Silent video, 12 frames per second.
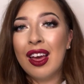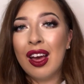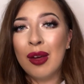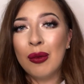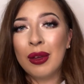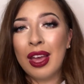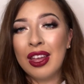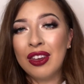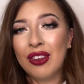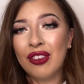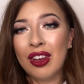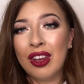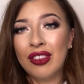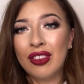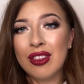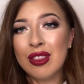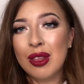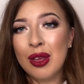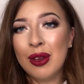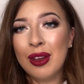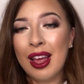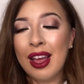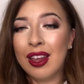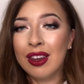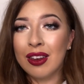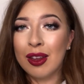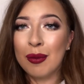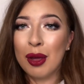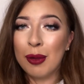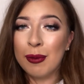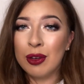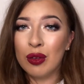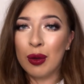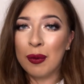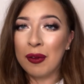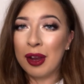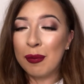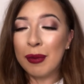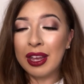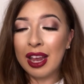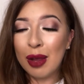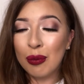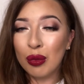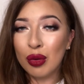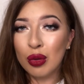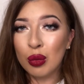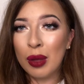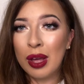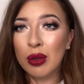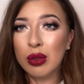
I will get a new charger soon, and I'm hoping to upgrade my camera as well,